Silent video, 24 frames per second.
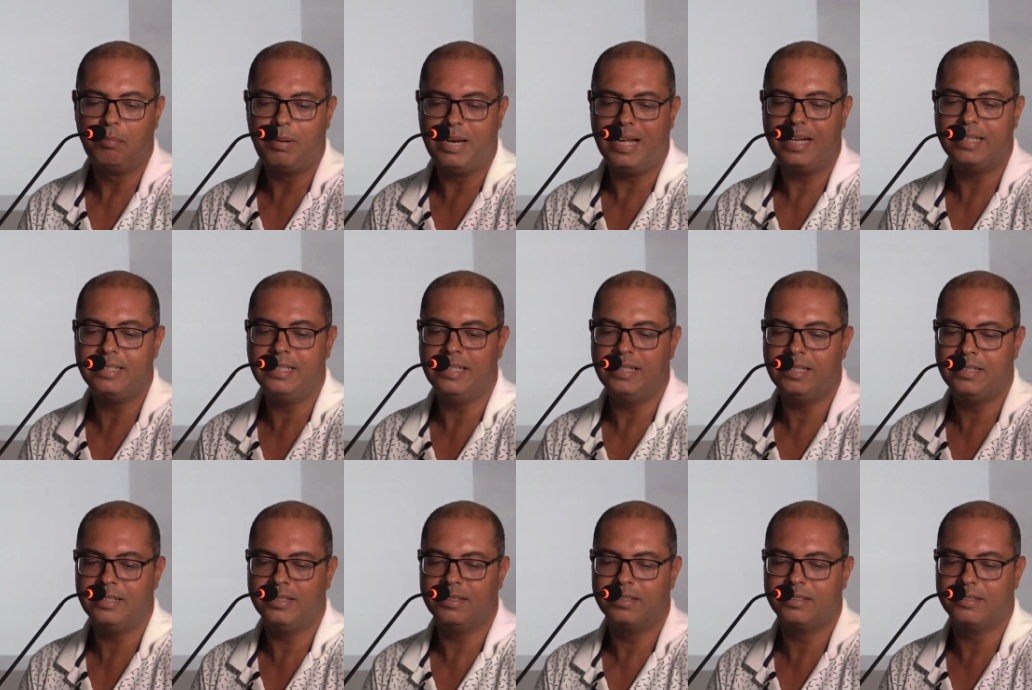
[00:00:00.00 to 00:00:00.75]

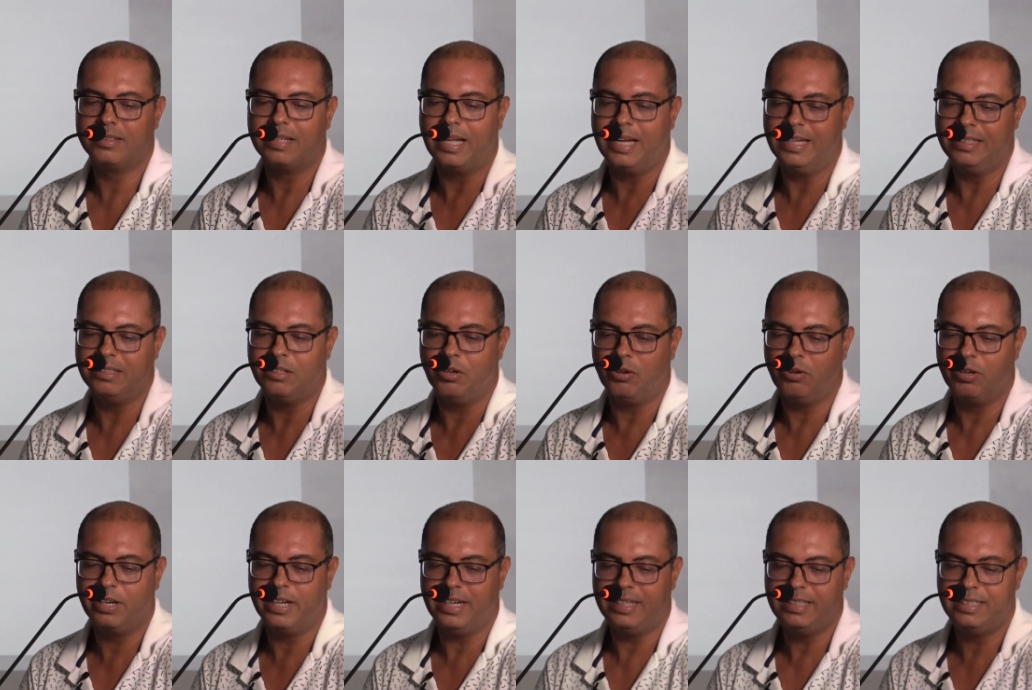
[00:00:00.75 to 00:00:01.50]
planning
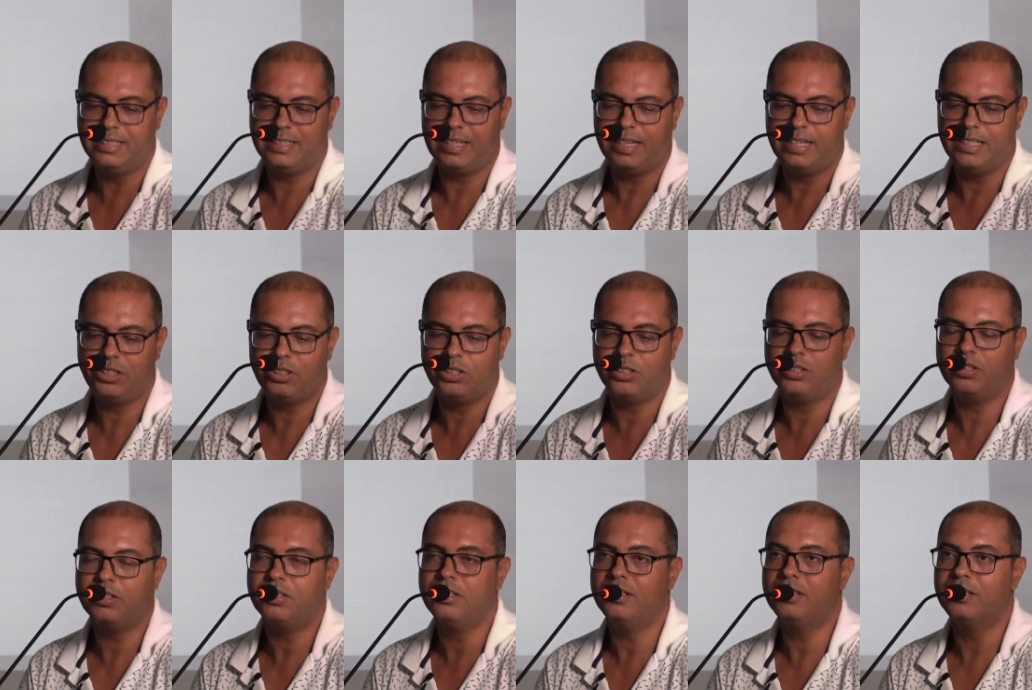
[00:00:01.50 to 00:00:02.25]
and
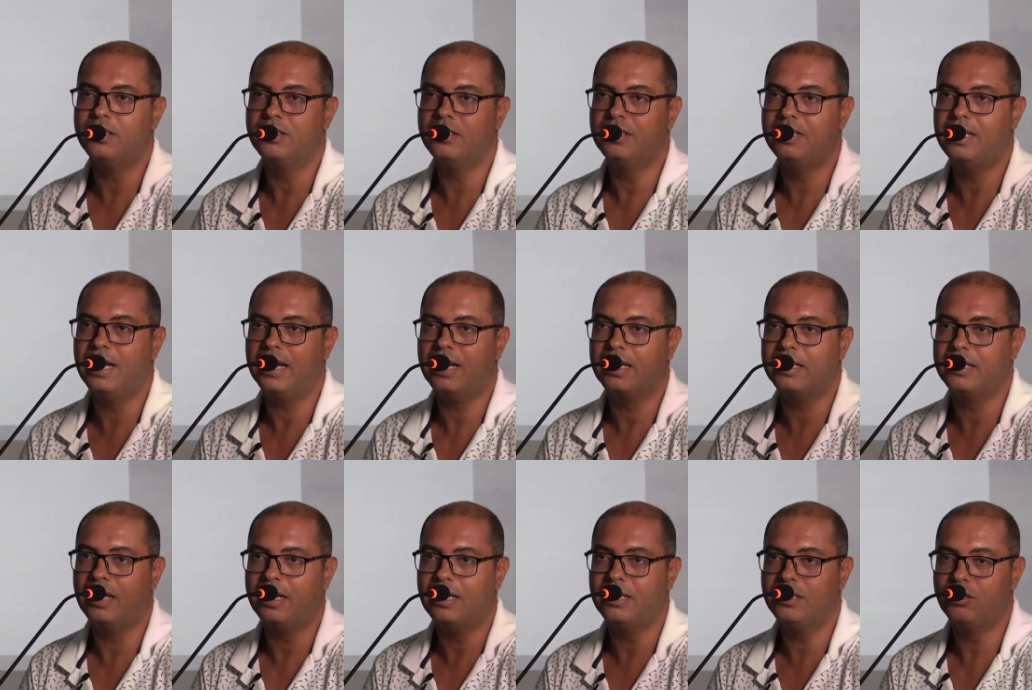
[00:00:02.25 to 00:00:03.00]
organization,
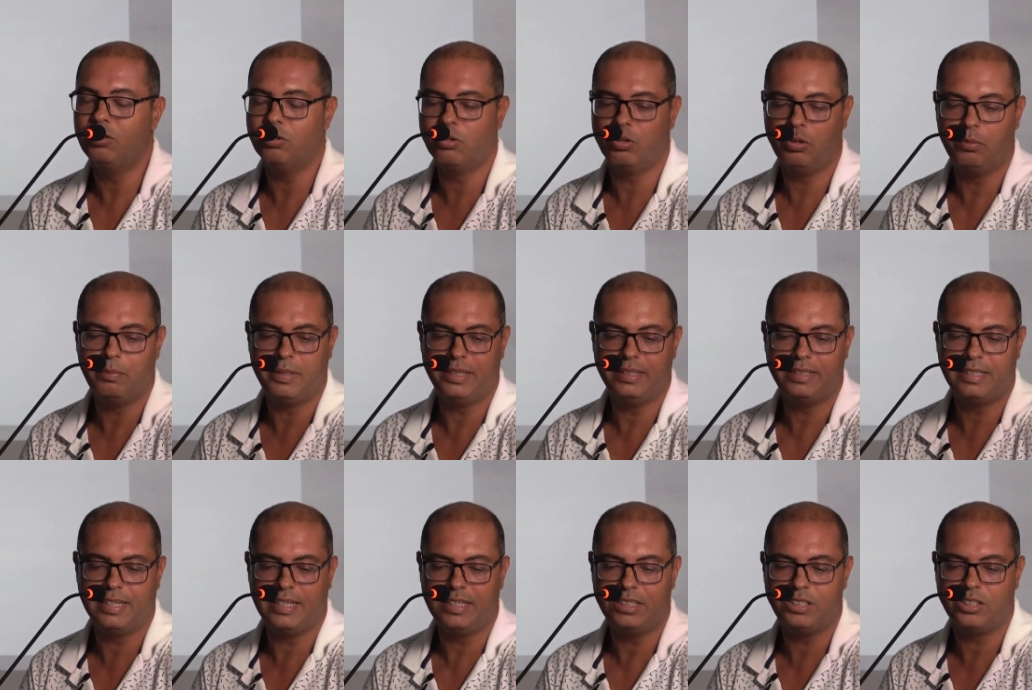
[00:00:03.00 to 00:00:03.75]
data
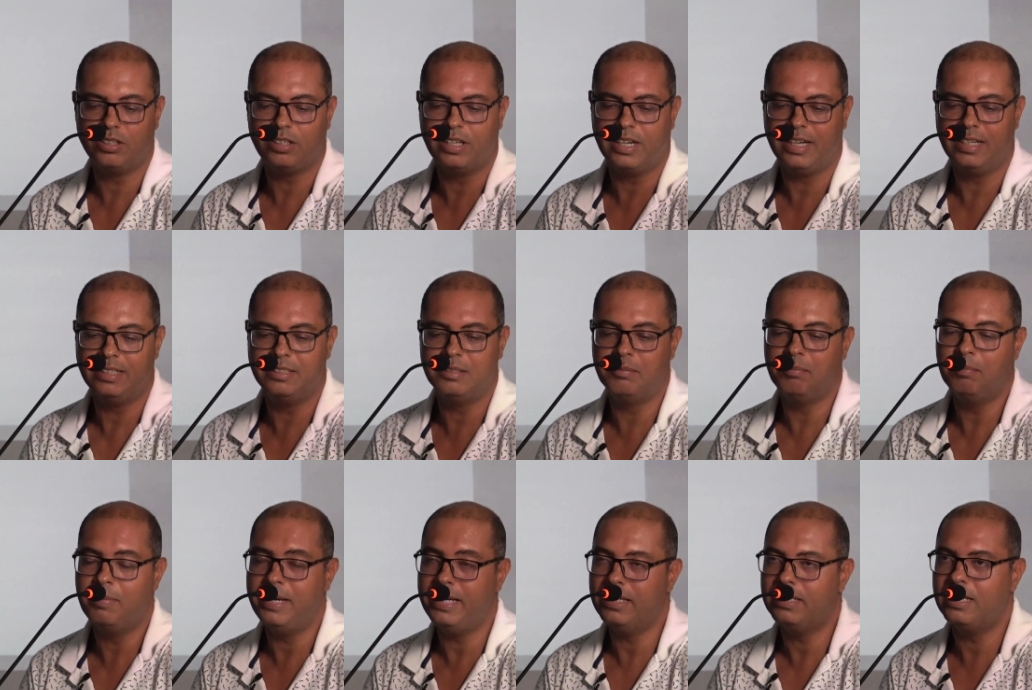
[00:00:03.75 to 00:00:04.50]
documentation
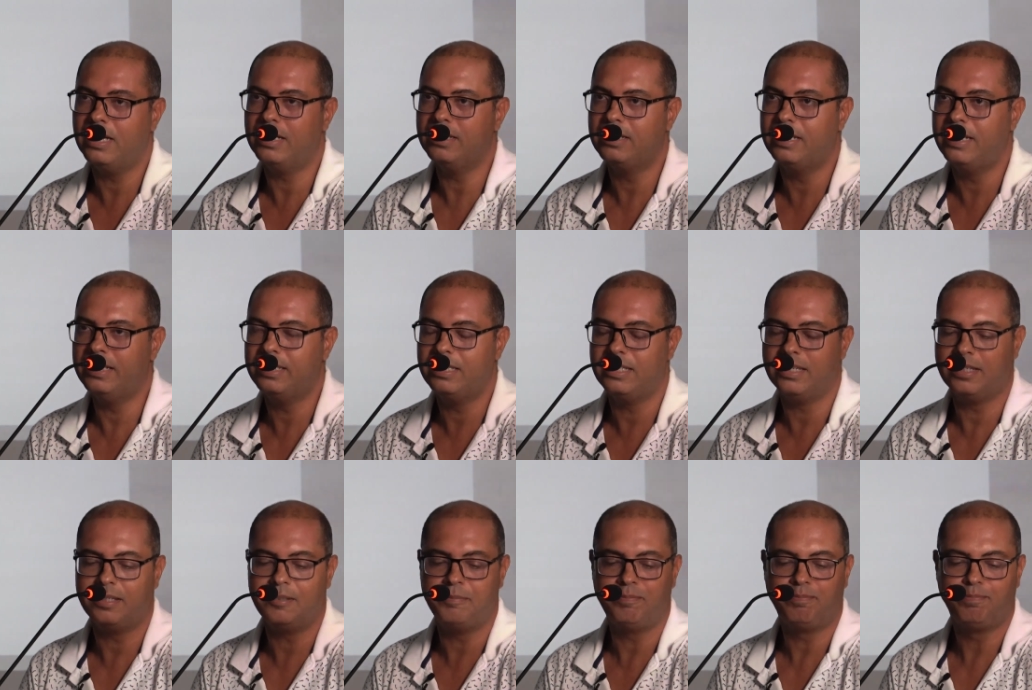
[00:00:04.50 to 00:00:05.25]
and
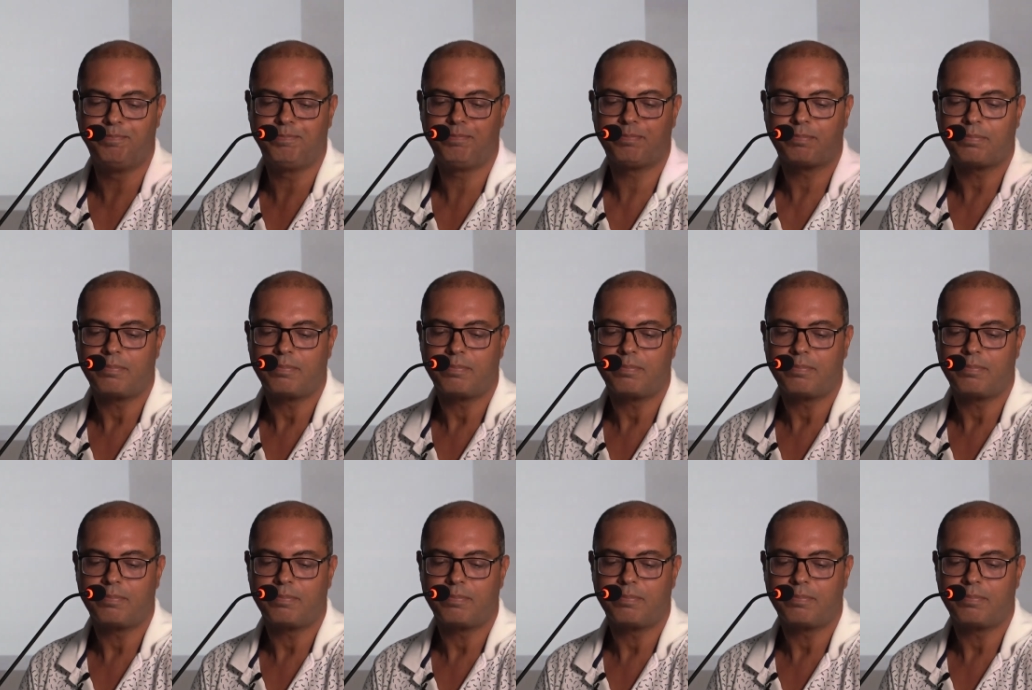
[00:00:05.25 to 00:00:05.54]
metadata,